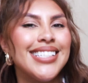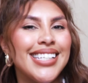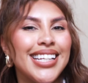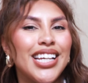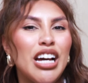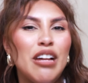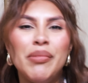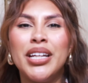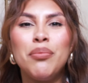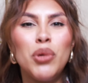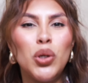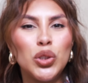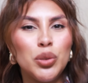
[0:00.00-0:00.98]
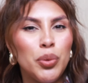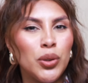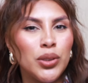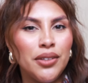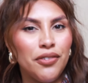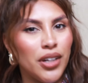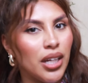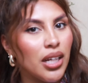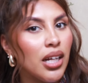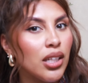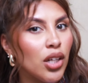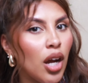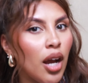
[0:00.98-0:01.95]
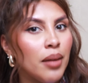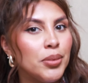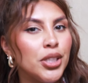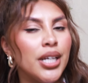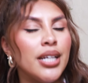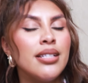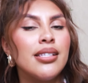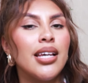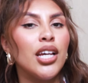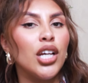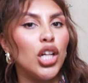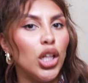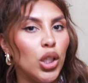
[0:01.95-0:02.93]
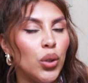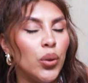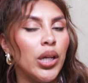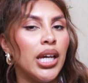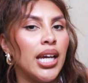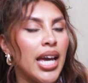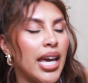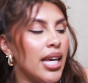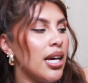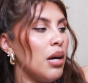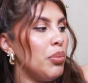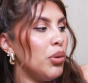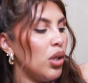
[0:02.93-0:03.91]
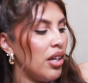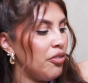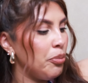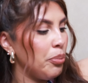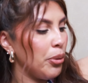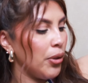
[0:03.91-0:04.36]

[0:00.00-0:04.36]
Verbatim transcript: It did come in multiple different color options, including a couple of